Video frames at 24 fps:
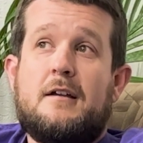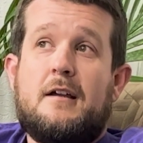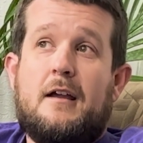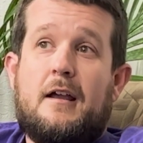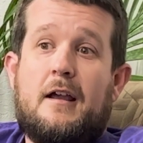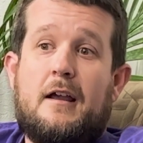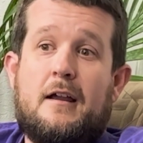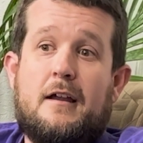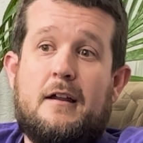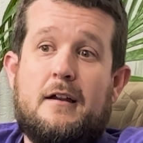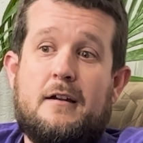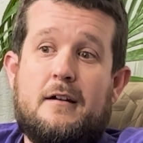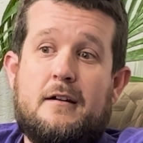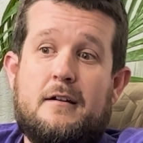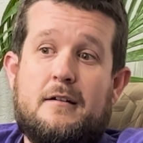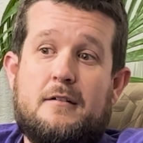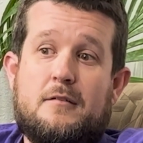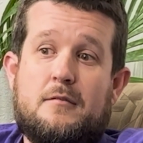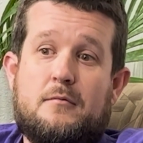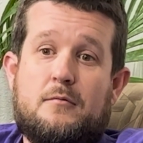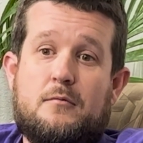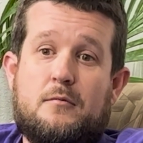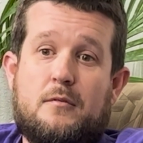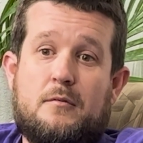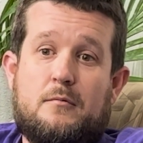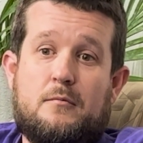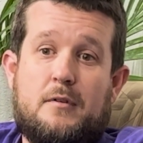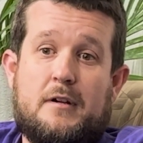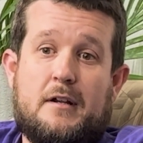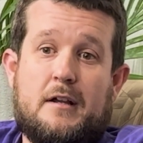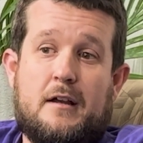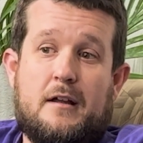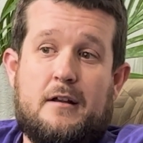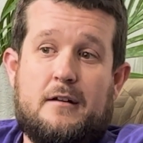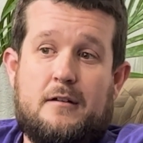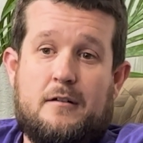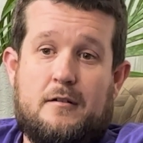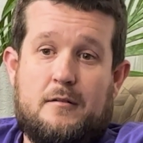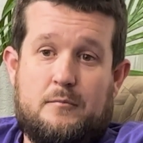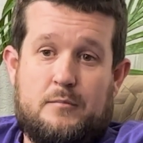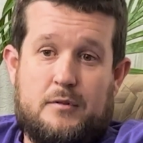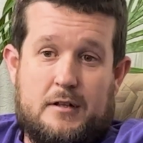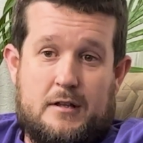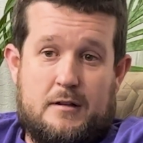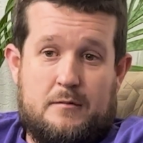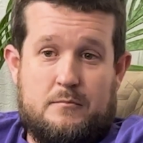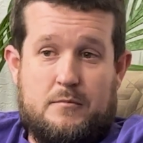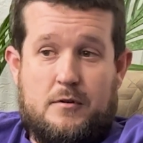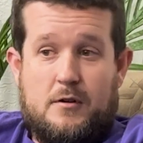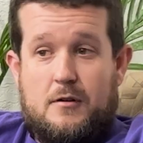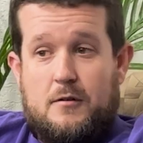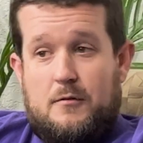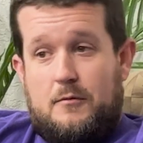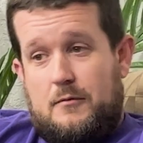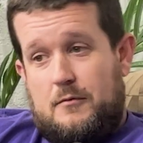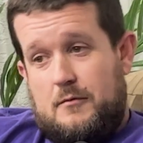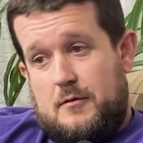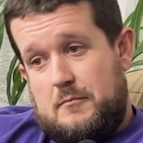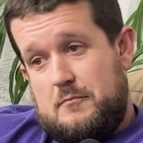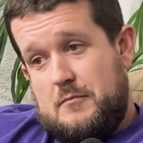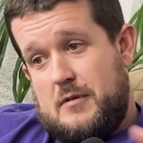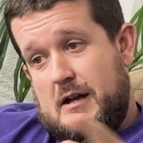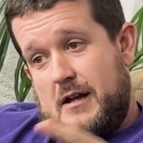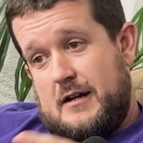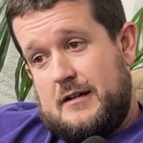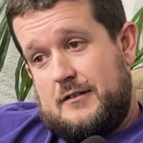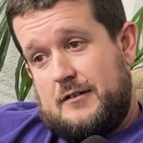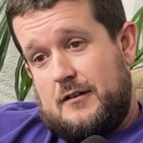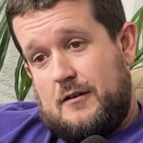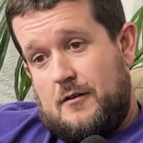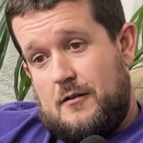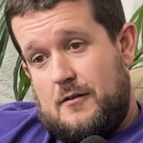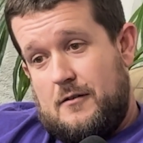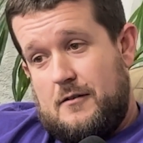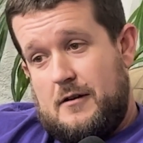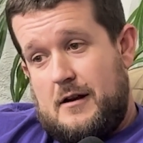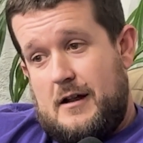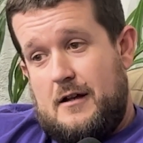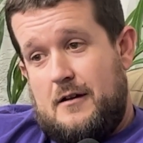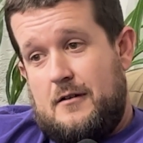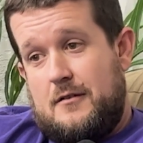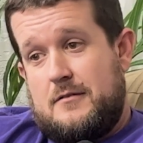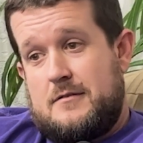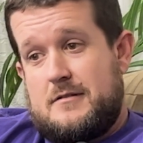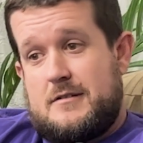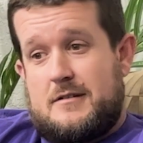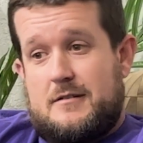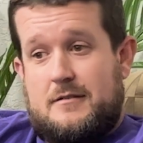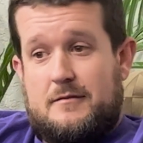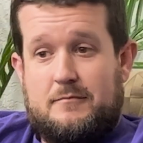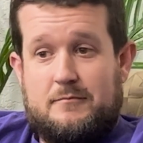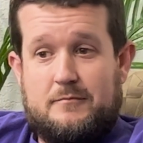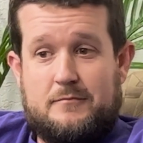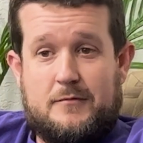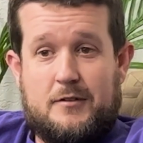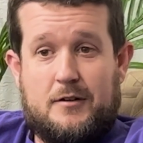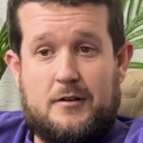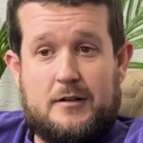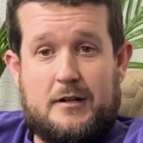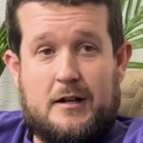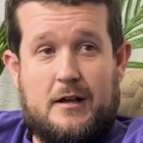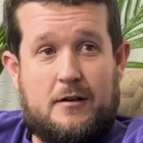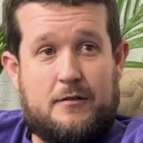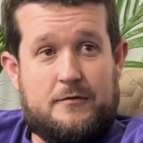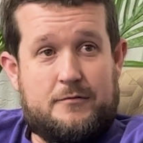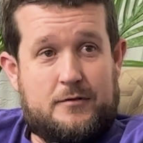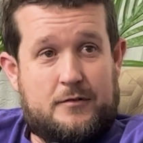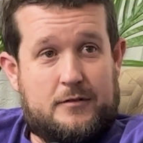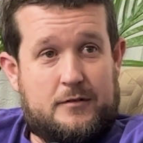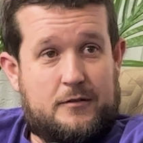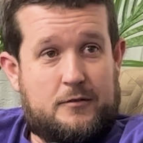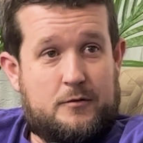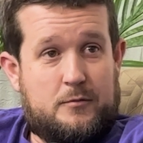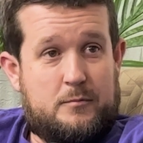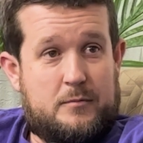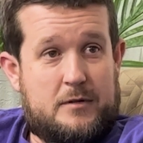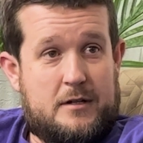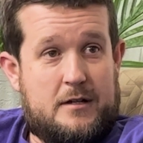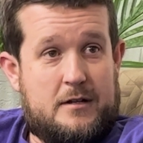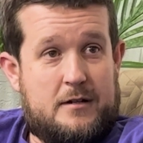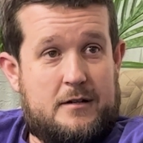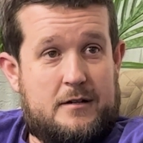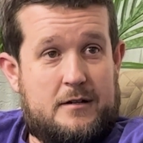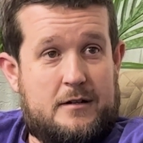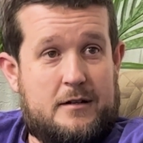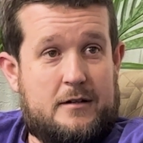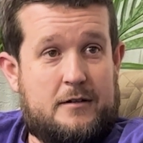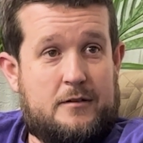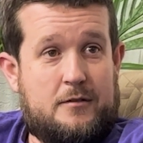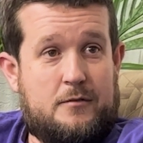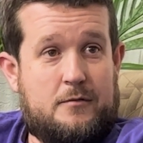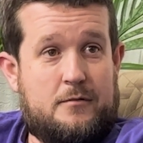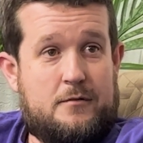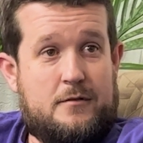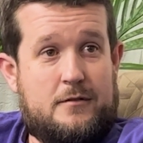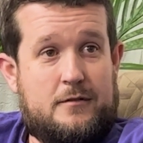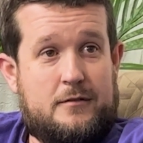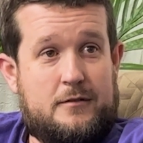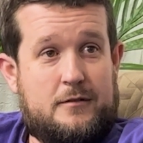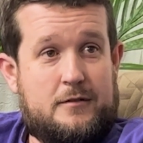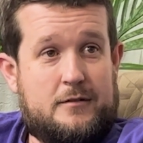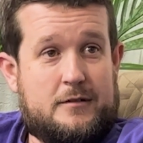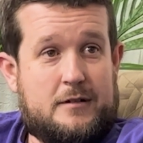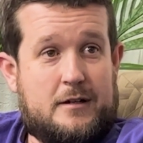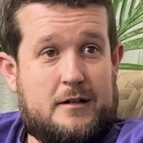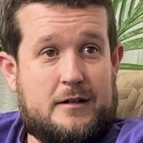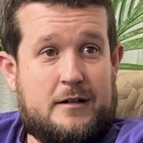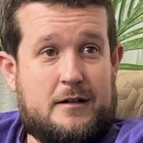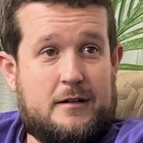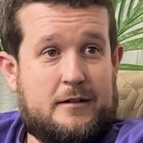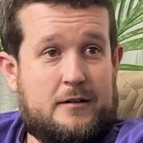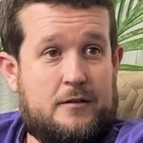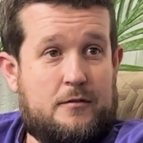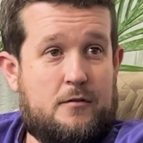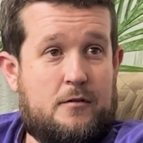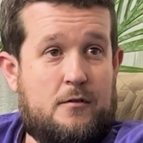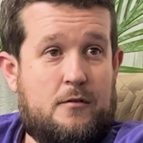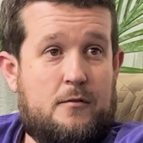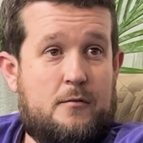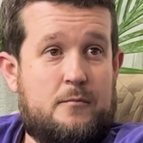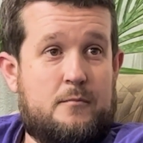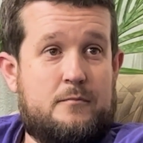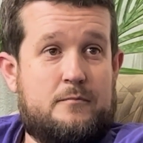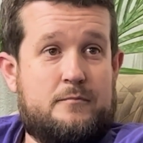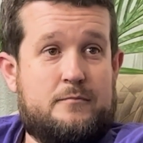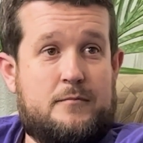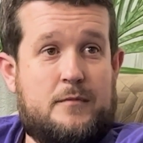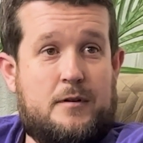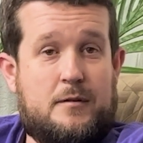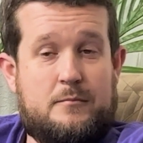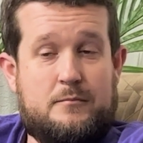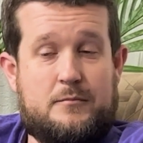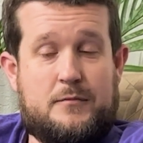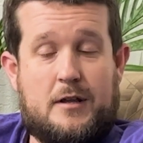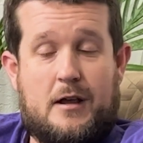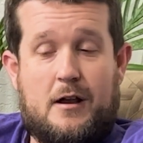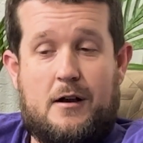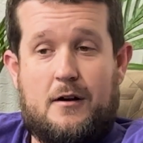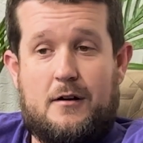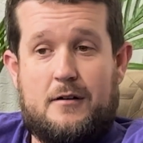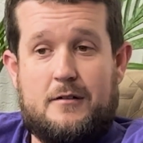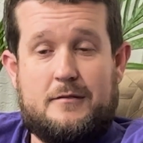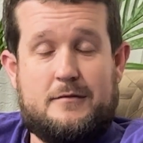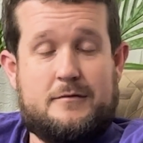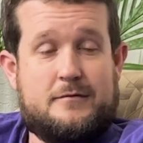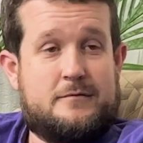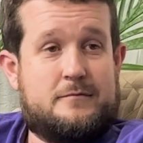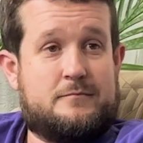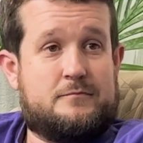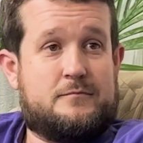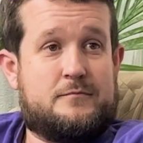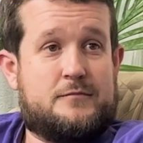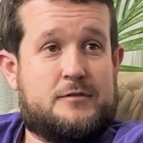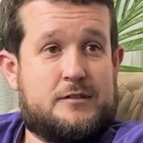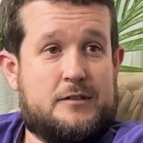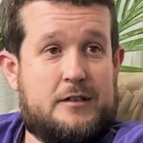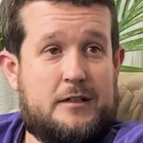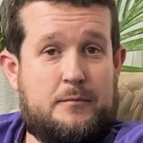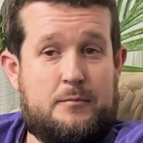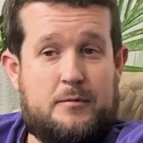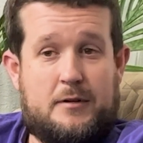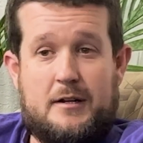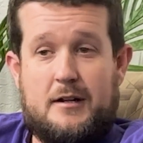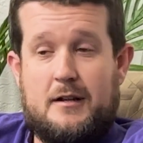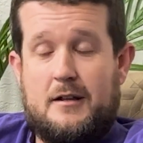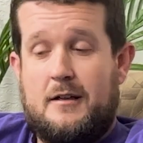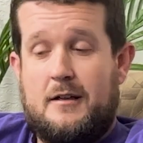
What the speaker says: And when we got done playing ball, we went back to her house, hung out for a little bit, and I told her, look, I got to go home. I'm tired, sleepy.